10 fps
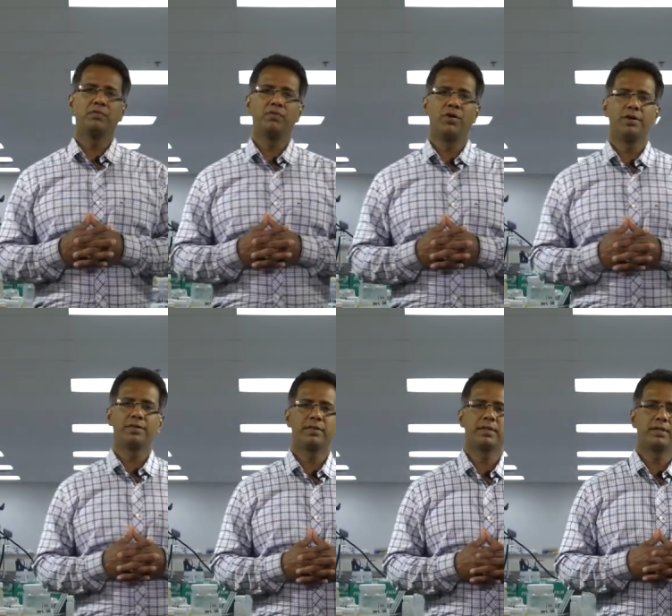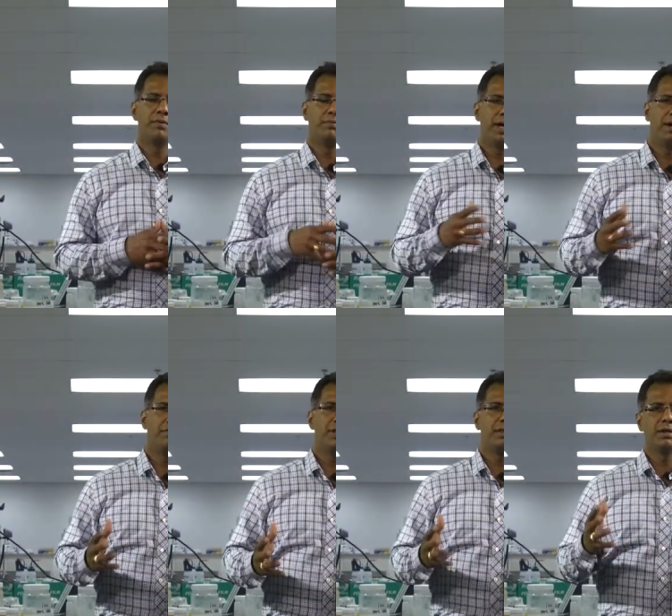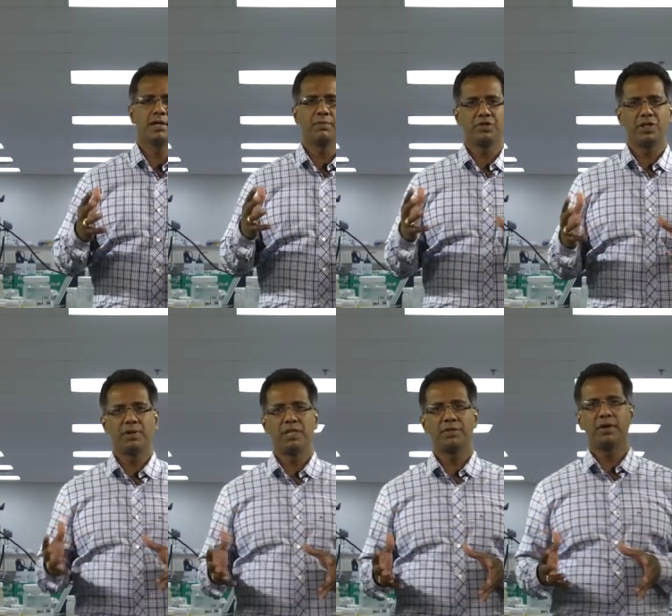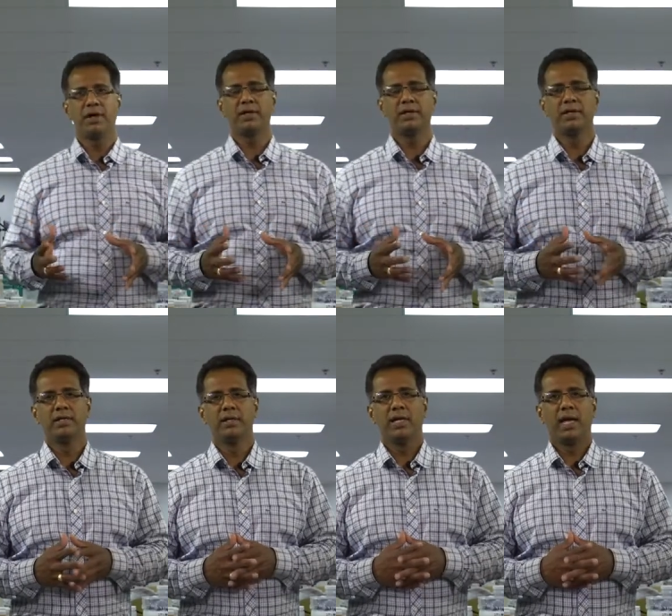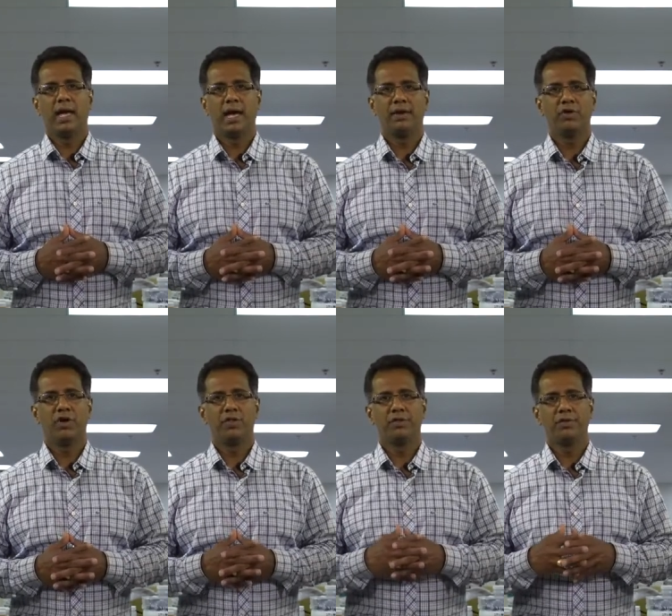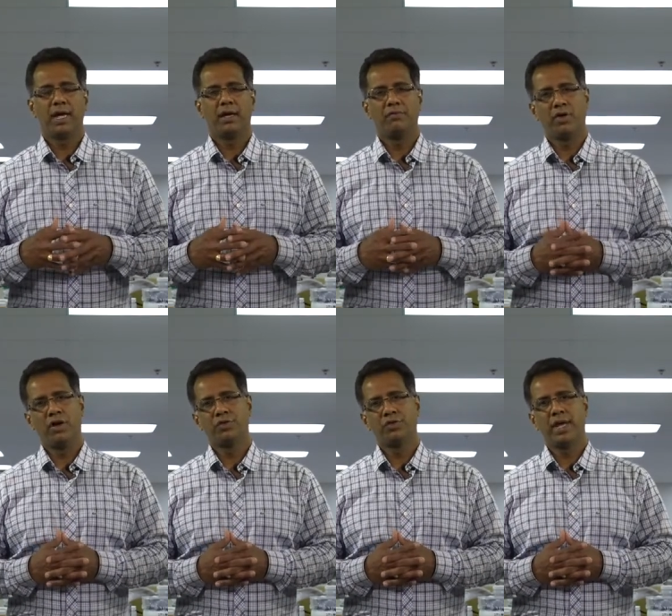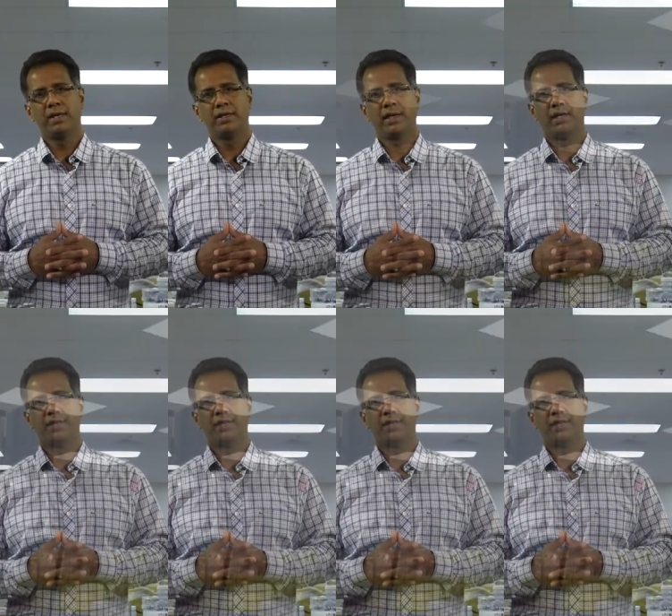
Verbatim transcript: was compared with the commercial benchmark, and we also, ra also ran a